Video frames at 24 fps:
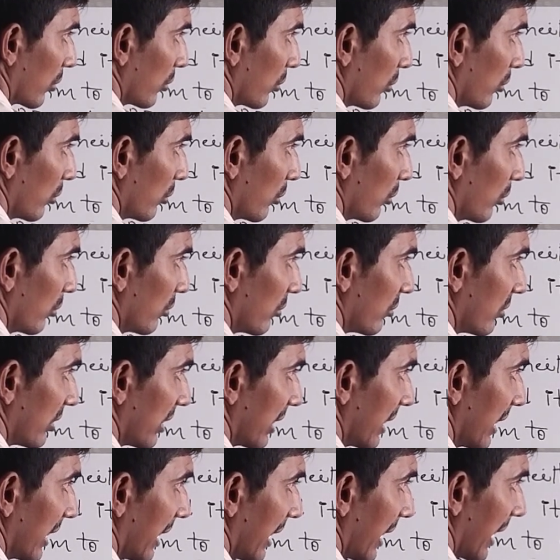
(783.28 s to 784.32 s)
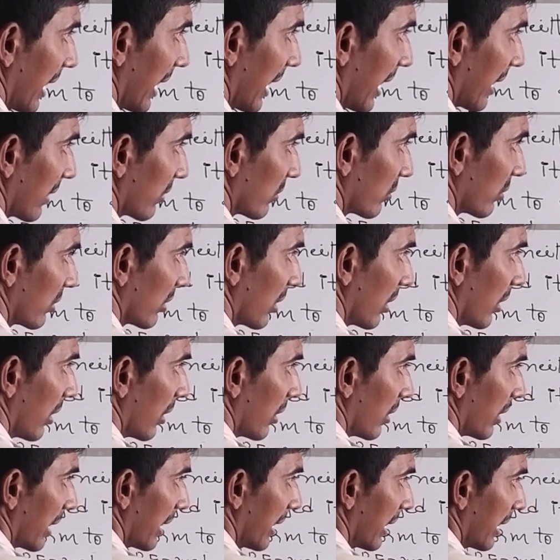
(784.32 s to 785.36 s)
2gh.
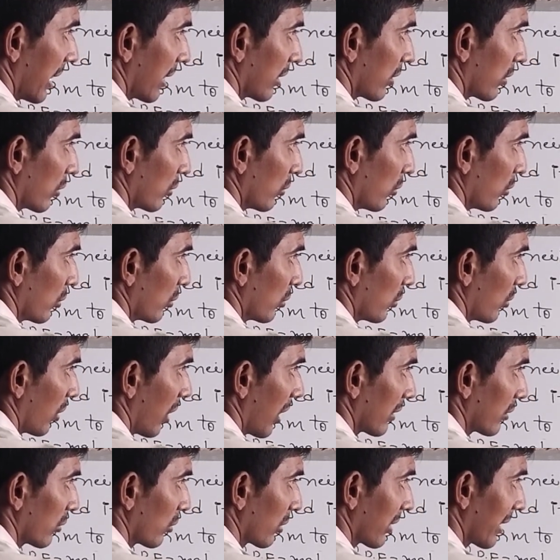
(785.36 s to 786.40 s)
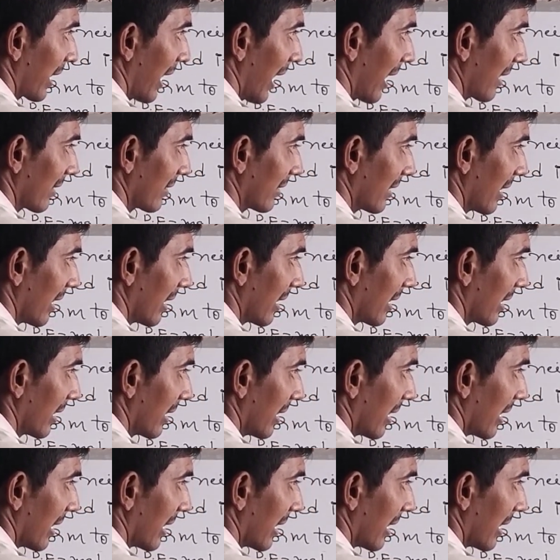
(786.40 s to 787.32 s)
Here 2 also cancelled,